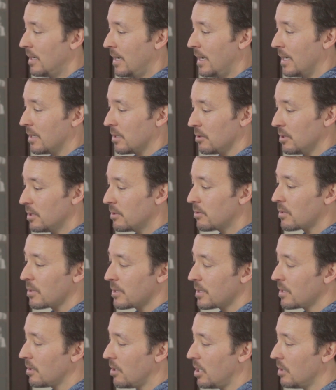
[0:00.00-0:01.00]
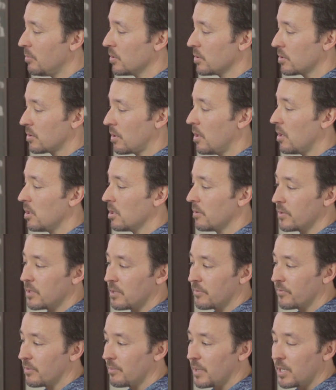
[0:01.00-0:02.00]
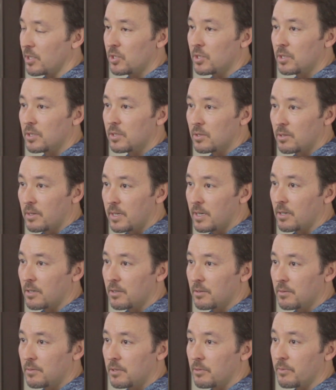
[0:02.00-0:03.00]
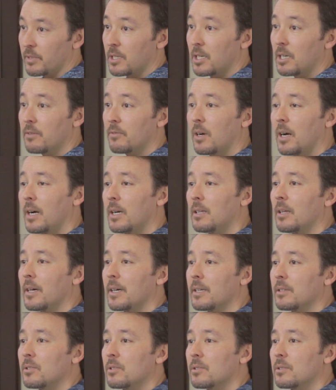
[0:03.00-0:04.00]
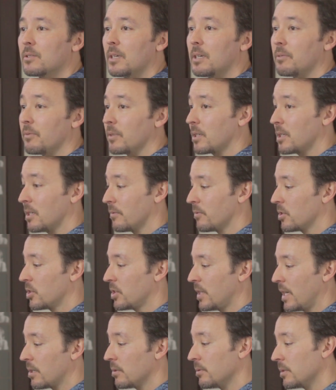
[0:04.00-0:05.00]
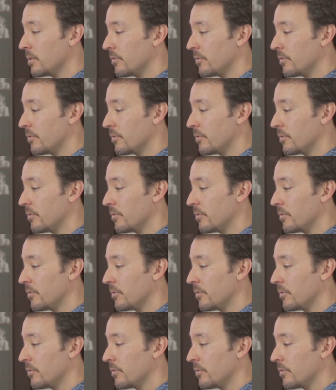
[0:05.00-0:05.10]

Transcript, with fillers: and literally almost all of the information is there to recover highlights and recover shadow